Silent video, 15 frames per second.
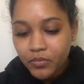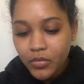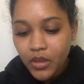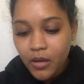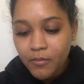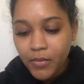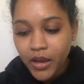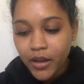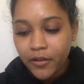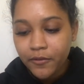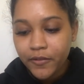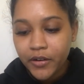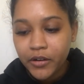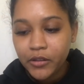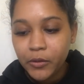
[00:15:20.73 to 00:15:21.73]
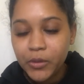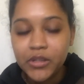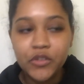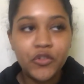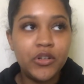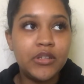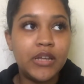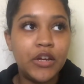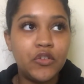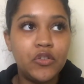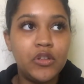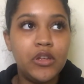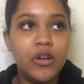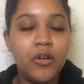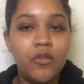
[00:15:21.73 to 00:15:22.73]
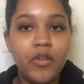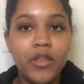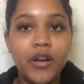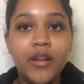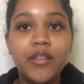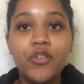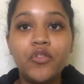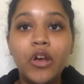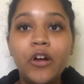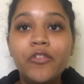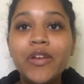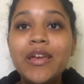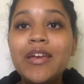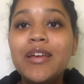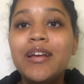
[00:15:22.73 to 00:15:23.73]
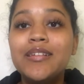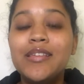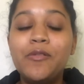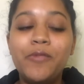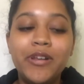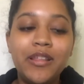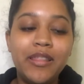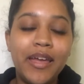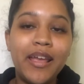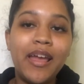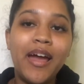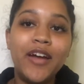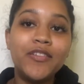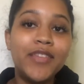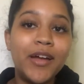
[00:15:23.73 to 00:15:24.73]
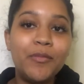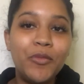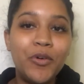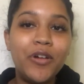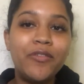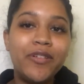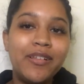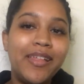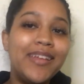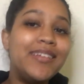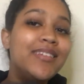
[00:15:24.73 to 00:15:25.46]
My Fairy Loot edition is actually over there in the shelf because I want to like have that more for like